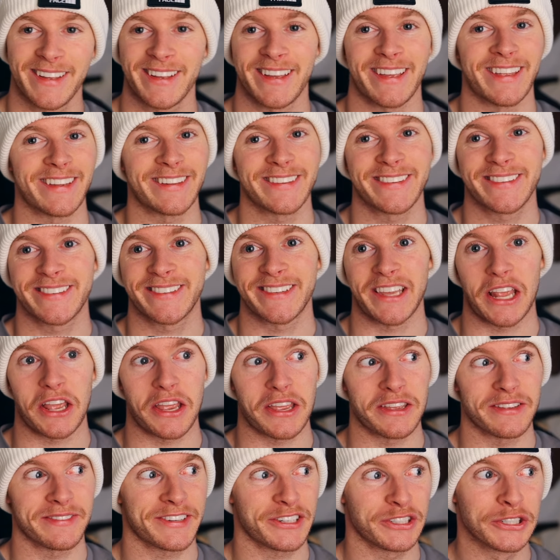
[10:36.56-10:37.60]
it's
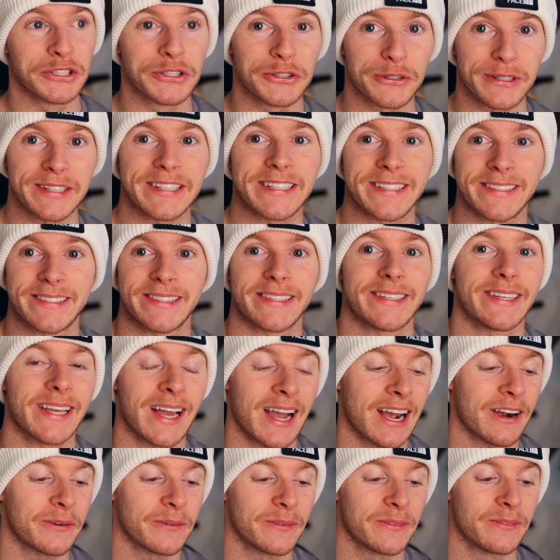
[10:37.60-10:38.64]
crazy
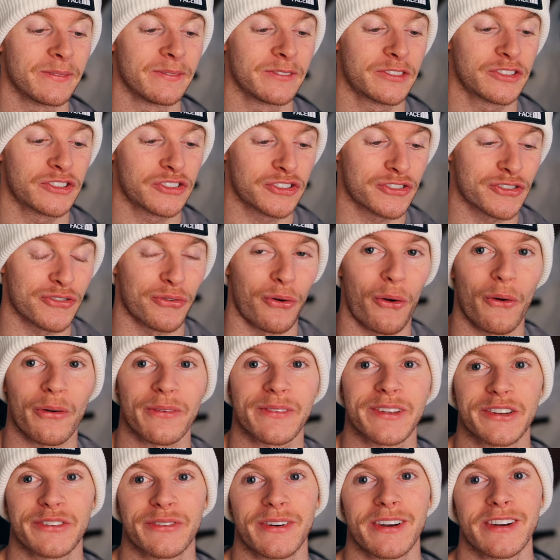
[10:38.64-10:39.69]
how strong
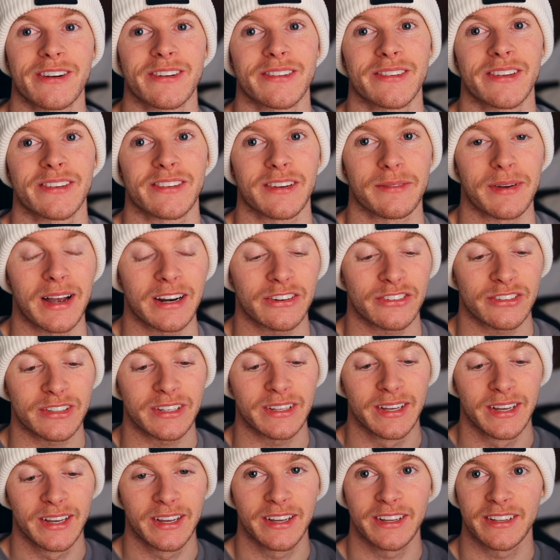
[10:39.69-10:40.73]
this fragrance is. I'm
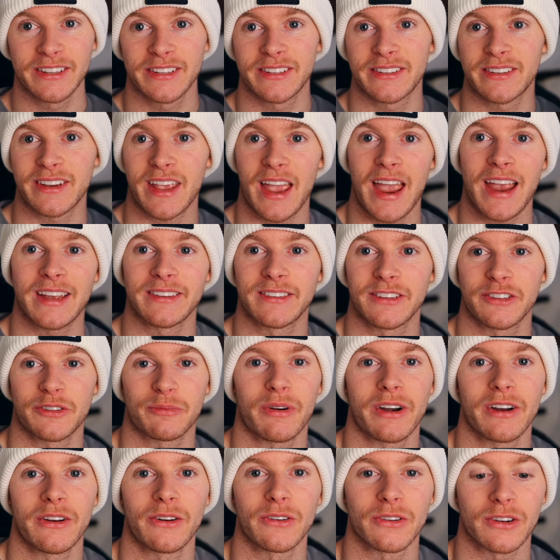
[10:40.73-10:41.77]
actually scared to
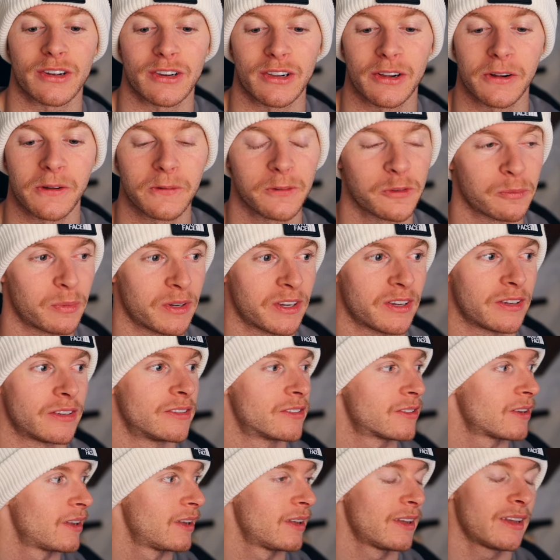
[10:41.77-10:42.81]
spray it on clothes
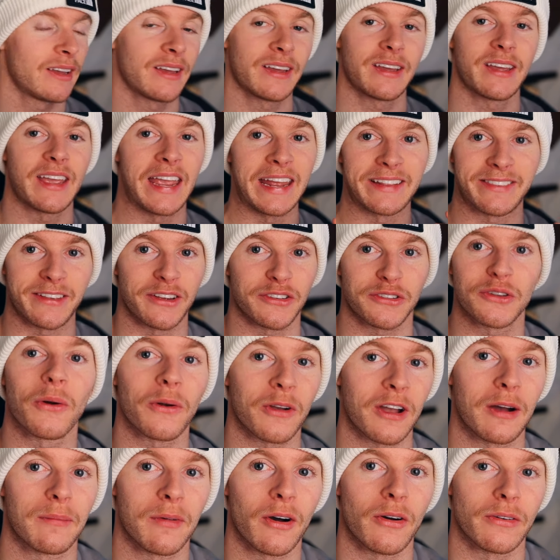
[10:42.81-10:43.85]
because it does
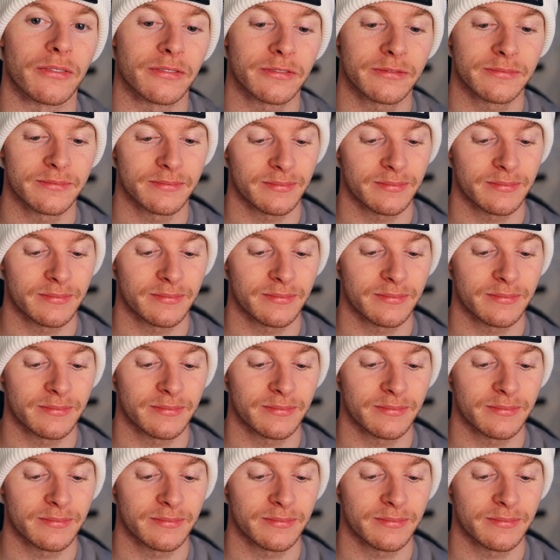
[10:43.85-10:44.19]
not come off.